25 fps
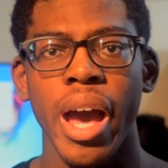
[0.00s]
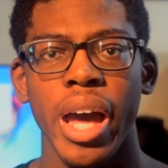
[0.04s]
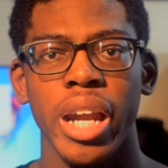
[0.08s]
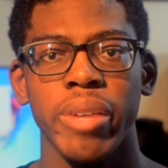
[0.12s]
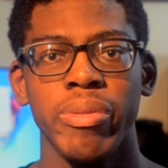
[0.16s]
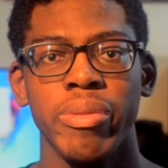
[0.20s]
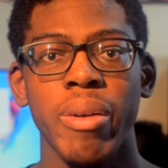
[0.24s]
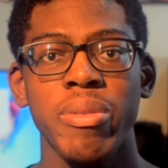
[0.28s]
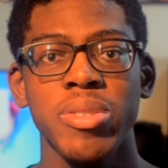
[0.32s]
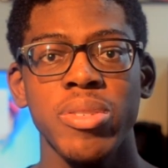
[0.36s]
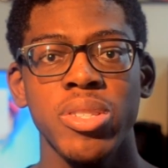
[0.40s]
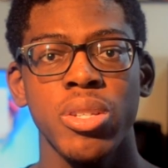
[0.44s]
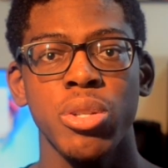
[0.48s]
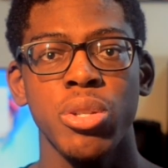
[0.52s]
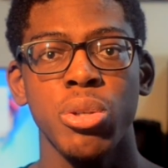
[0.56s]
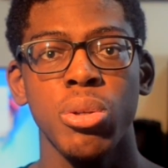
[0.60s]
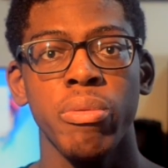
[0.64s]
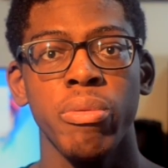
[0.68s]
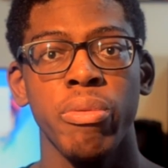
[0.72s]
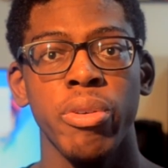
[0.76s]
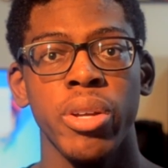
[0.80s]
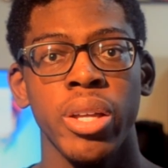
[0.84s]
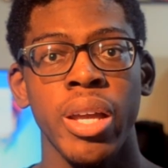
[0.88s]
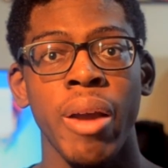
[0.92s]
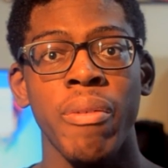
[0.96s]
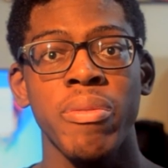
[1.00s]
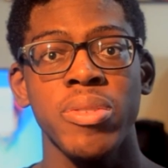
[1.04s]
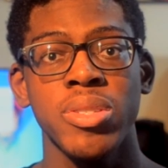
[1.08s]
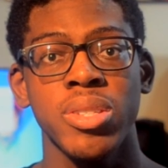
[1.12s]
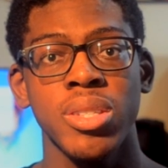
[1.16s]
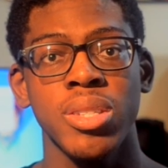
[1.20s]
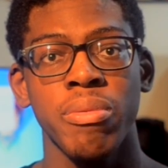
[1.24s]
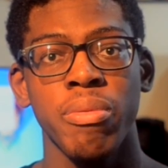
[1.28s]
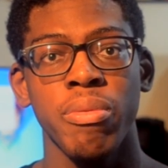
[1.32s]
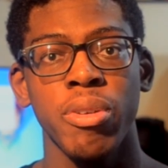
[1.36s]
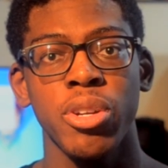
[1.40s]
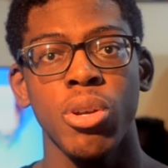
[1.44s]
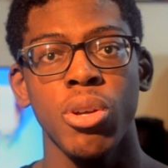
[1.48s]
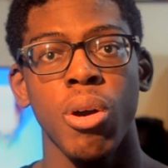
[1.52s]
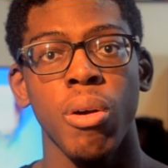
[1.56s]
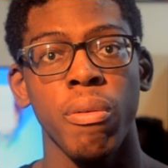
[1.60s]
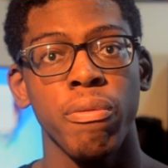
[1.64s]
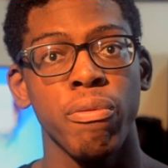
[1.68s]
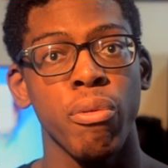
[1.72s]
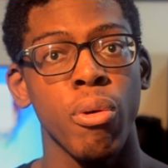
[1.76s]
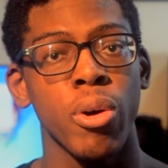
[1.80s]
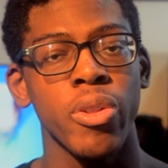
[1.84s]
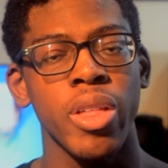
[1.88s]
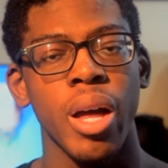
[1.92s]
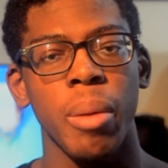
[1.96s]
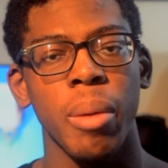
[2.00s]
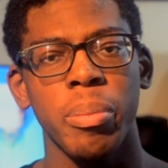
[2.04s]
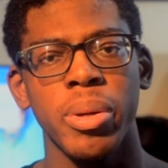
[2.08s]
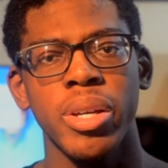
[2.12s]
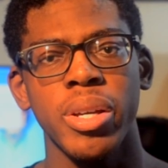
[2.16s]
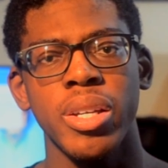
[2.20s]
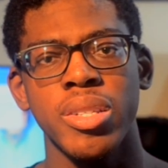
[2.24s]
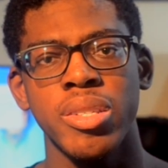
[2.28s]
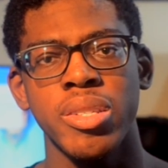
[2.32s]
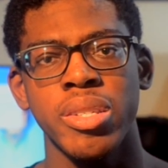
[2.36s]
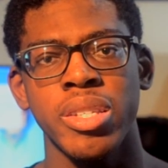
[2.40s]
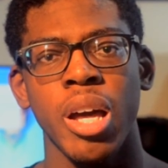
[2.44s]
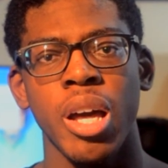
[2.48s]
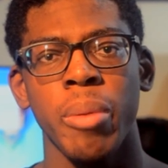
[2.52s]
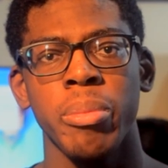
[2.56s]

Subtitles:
And if you haven't seen the video for that PC,